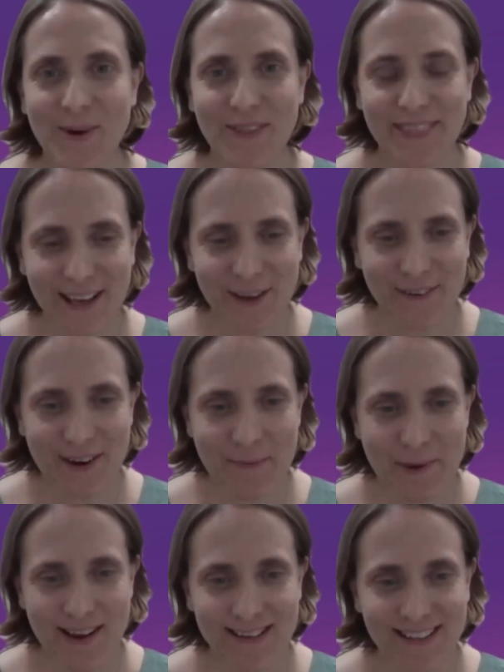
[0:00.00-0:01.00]
Well, thank you very
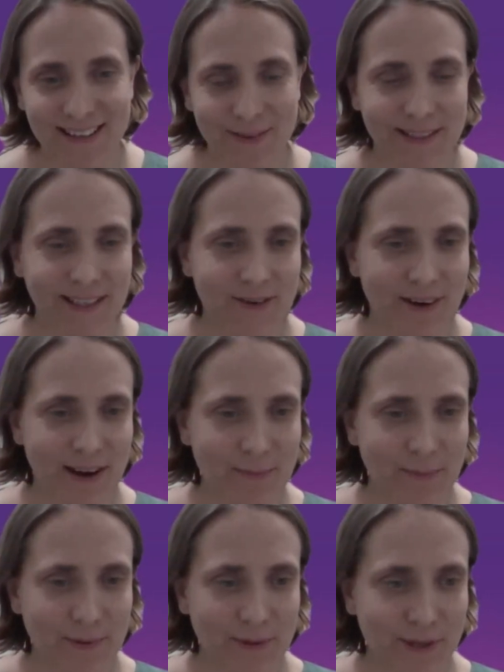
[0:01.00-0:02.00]
much. That was
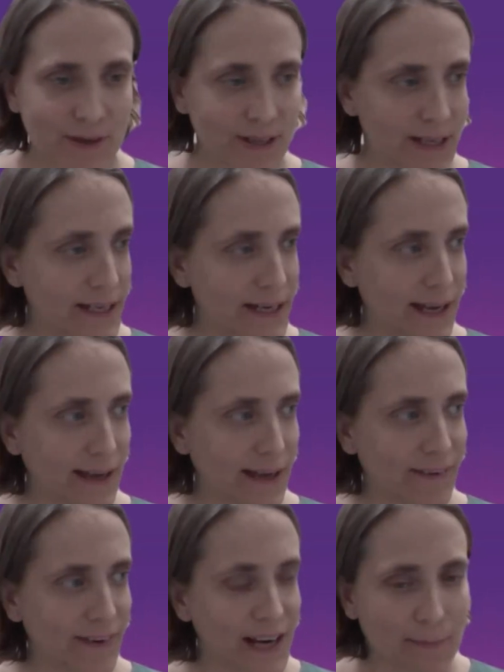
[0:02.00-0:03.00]
incredible talk and uh,
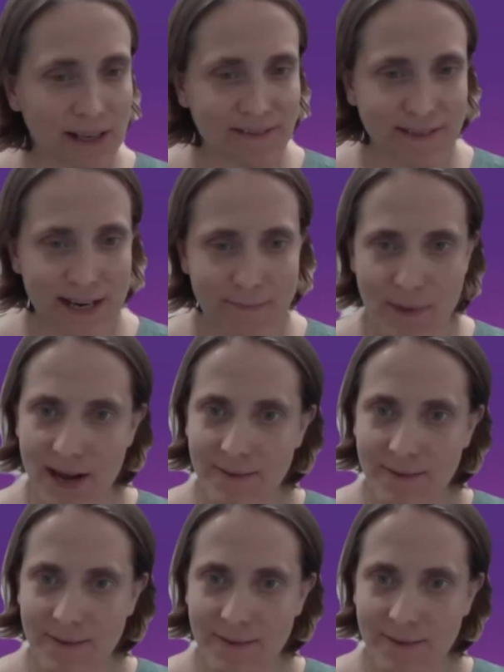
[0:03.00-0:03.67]
very uplifting in